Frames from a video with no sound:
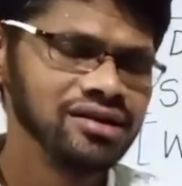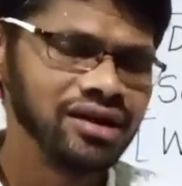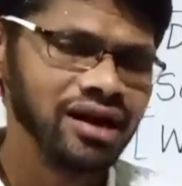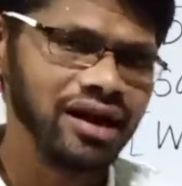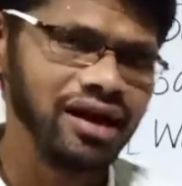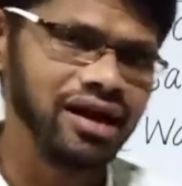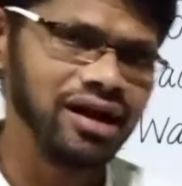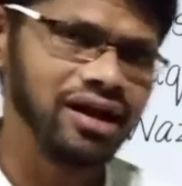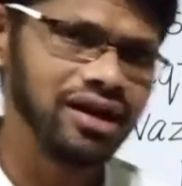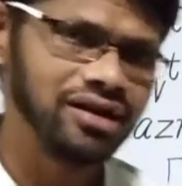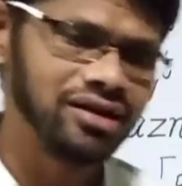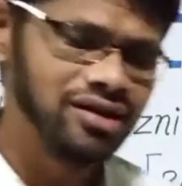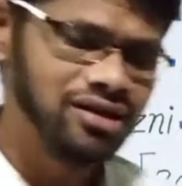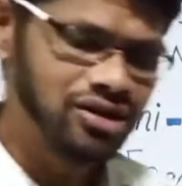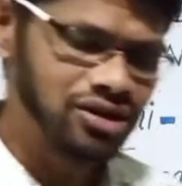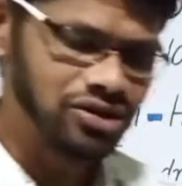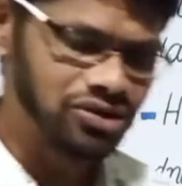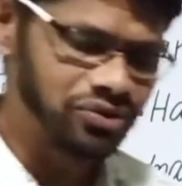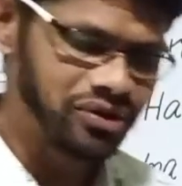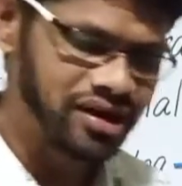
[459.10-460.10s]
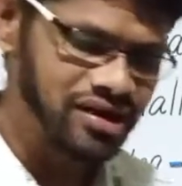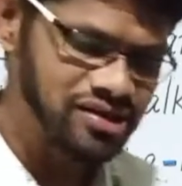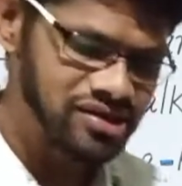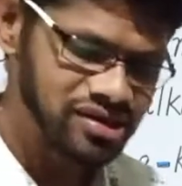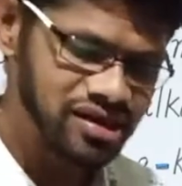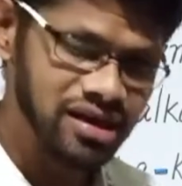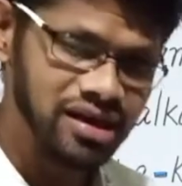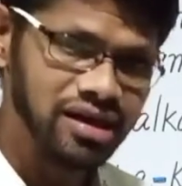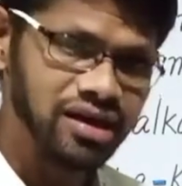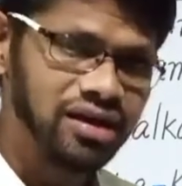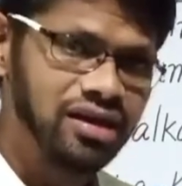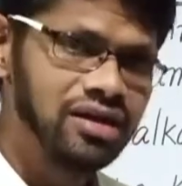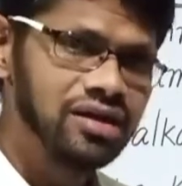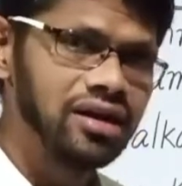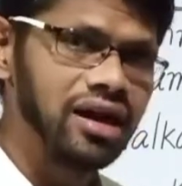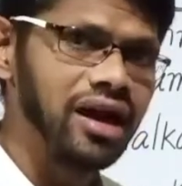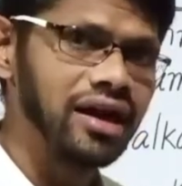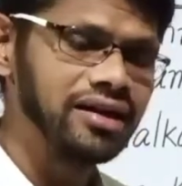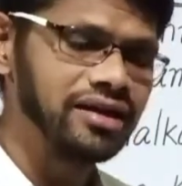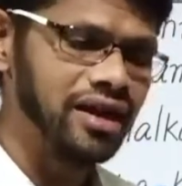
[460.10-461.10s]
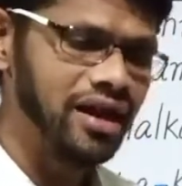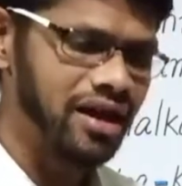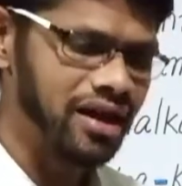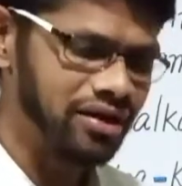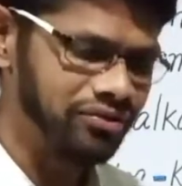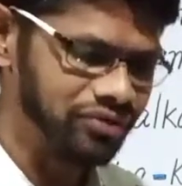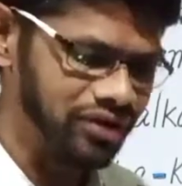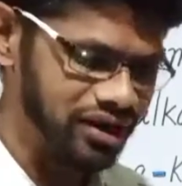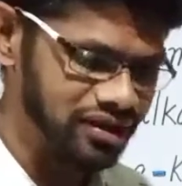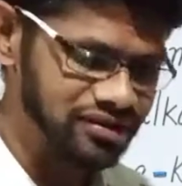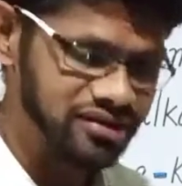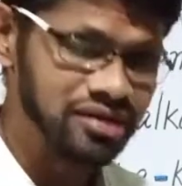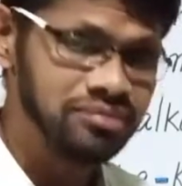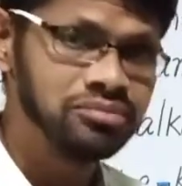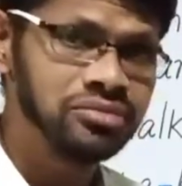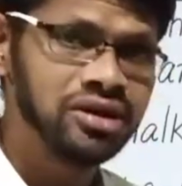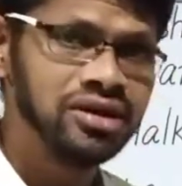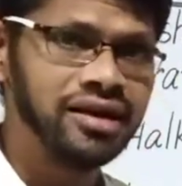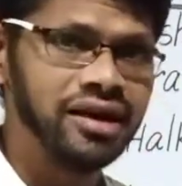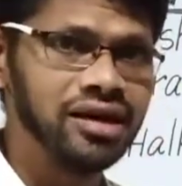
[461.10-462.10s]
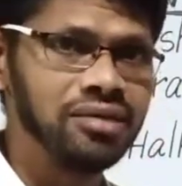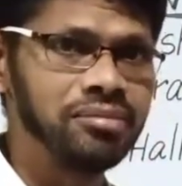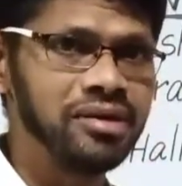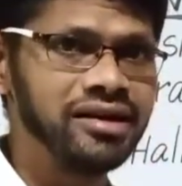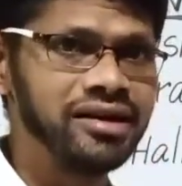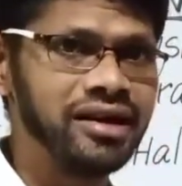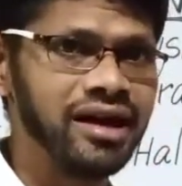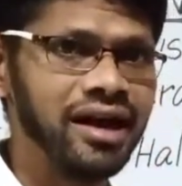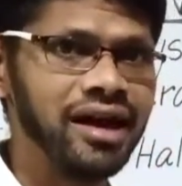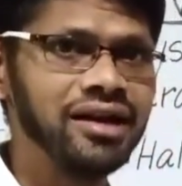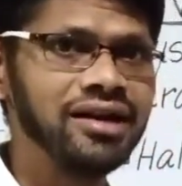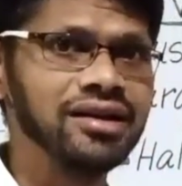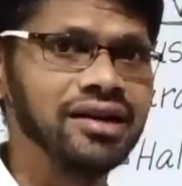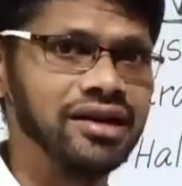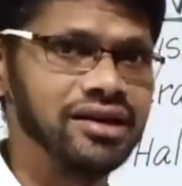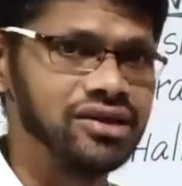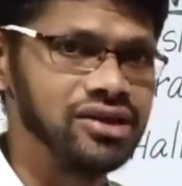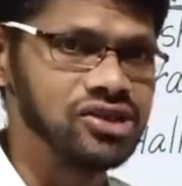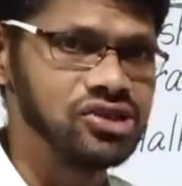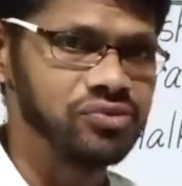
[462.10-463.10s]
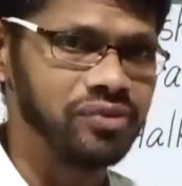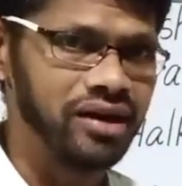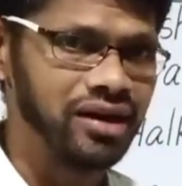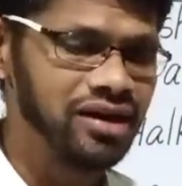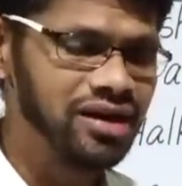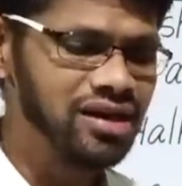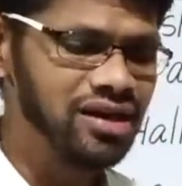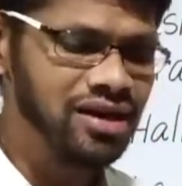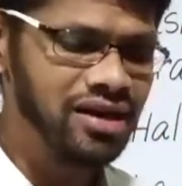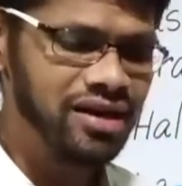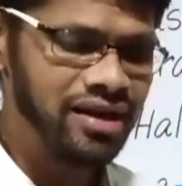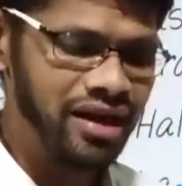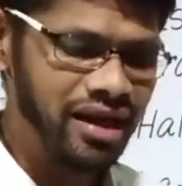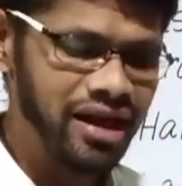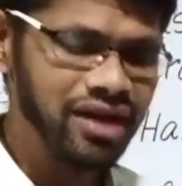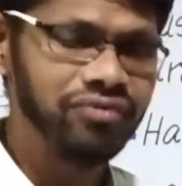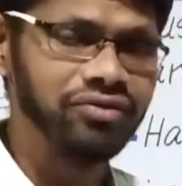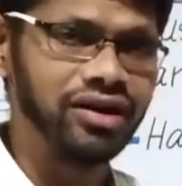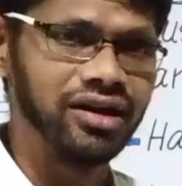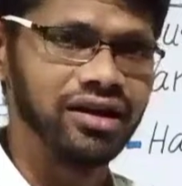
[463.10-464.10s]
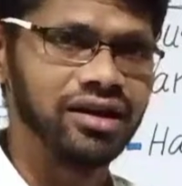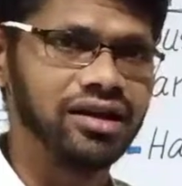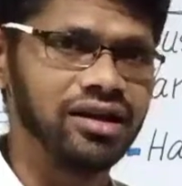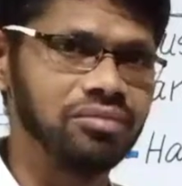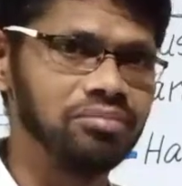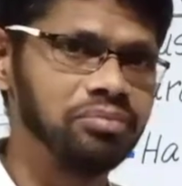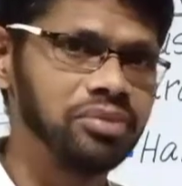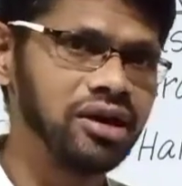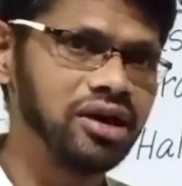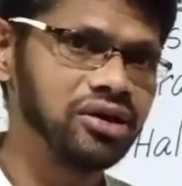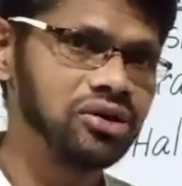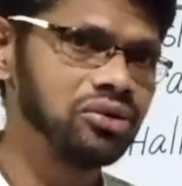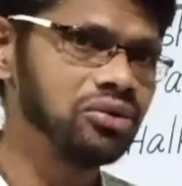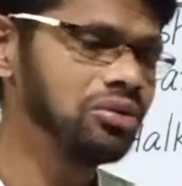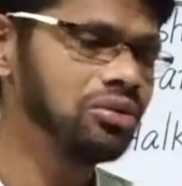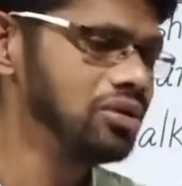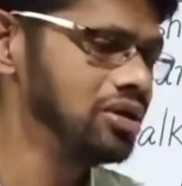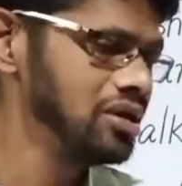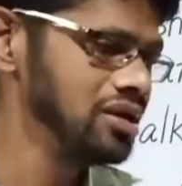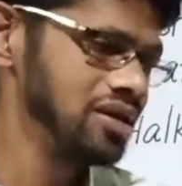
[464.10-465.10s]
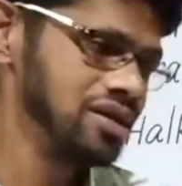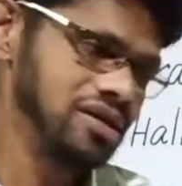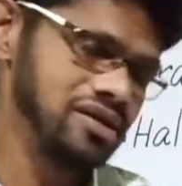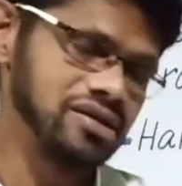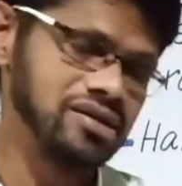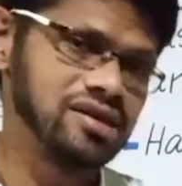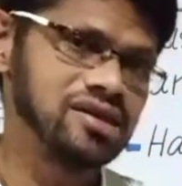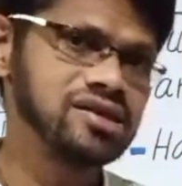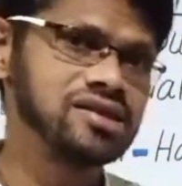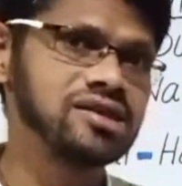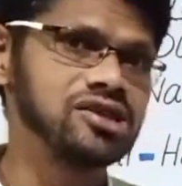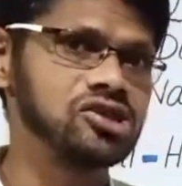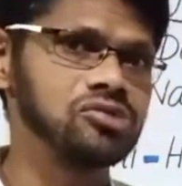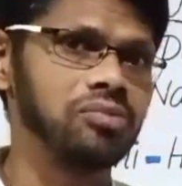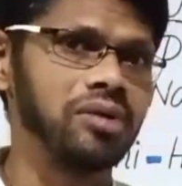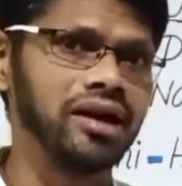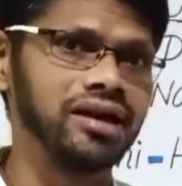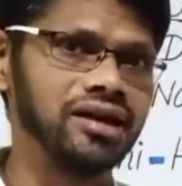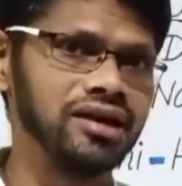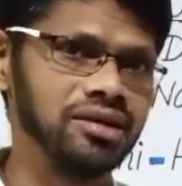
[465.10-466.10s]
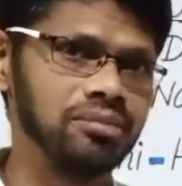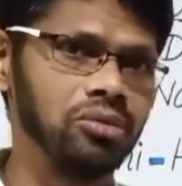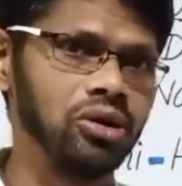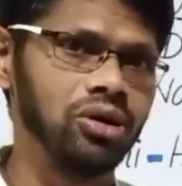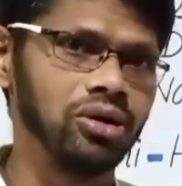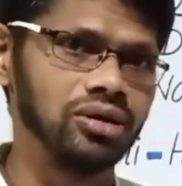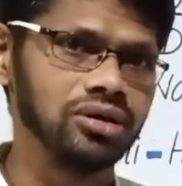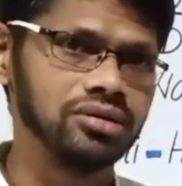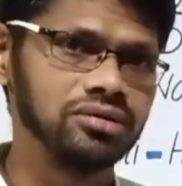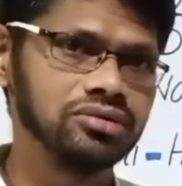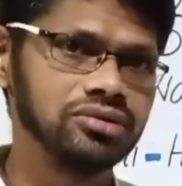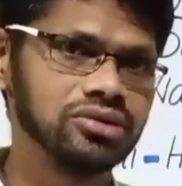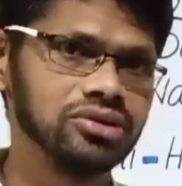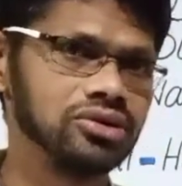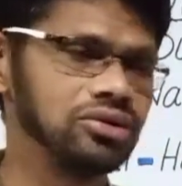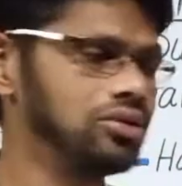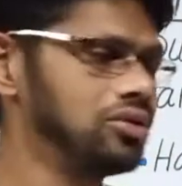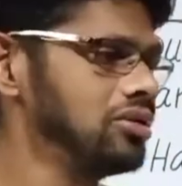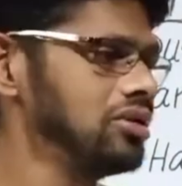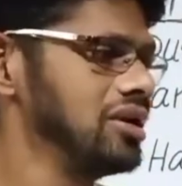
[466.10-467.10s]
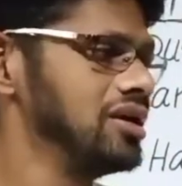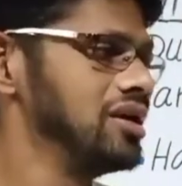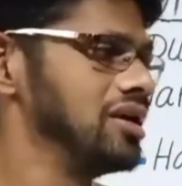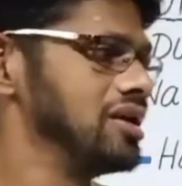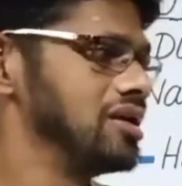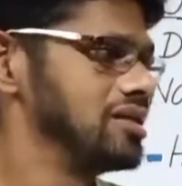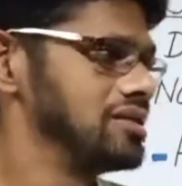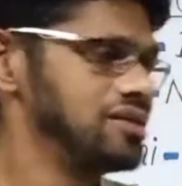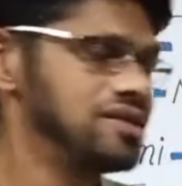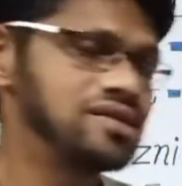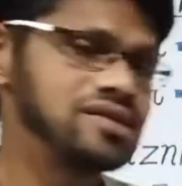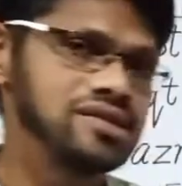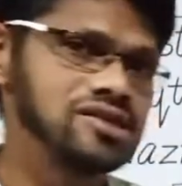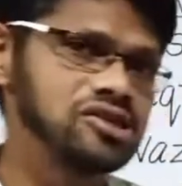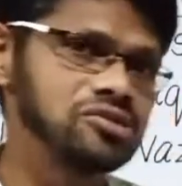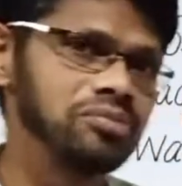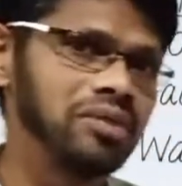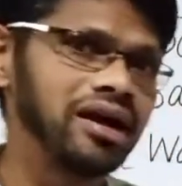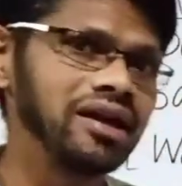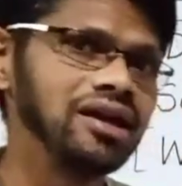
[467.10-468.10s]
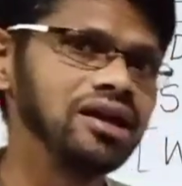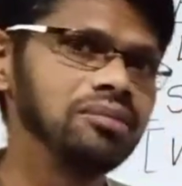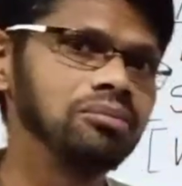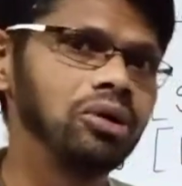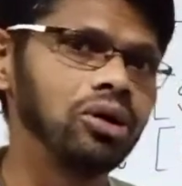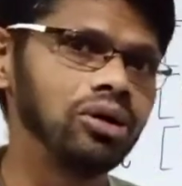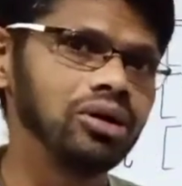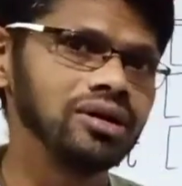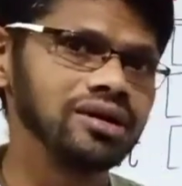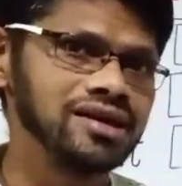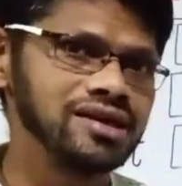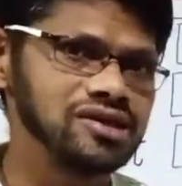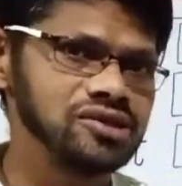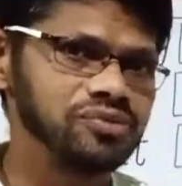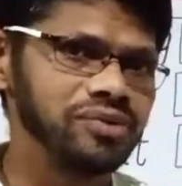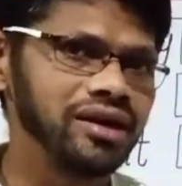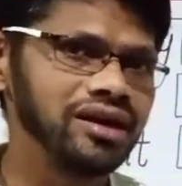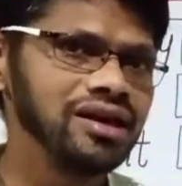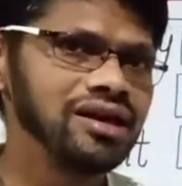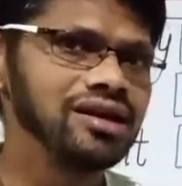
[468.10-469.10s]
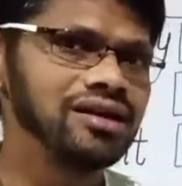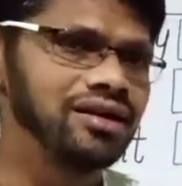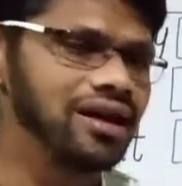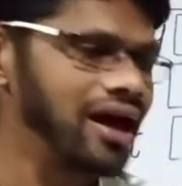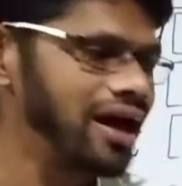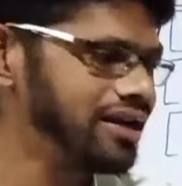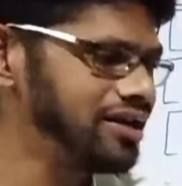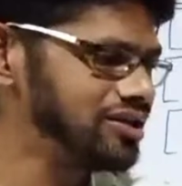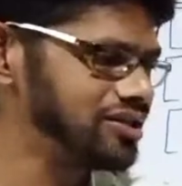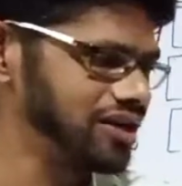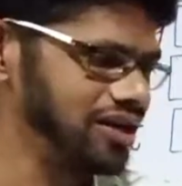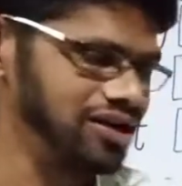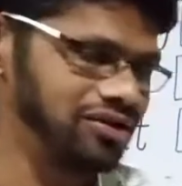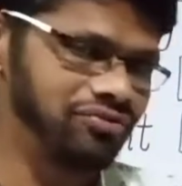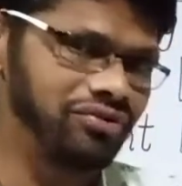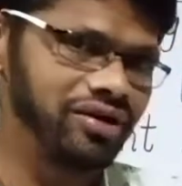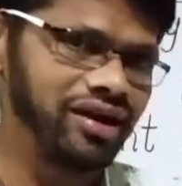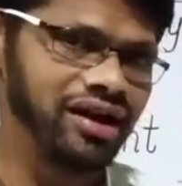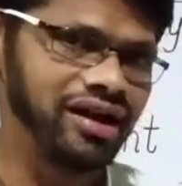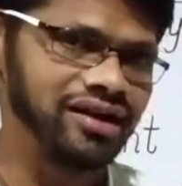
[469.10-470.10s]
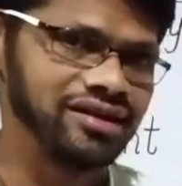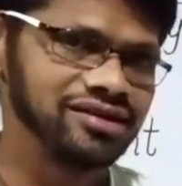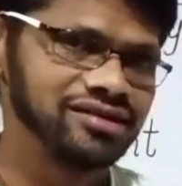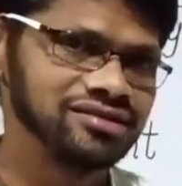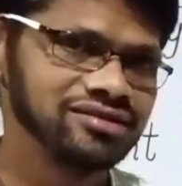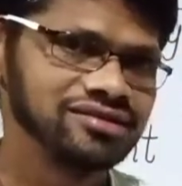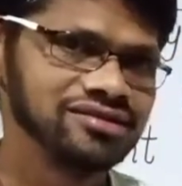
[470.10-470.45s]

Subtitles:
and you can see I have a dumbbell in my hand. It is very heavy compared to this smiley ball. So this smiley ball is very light in weight.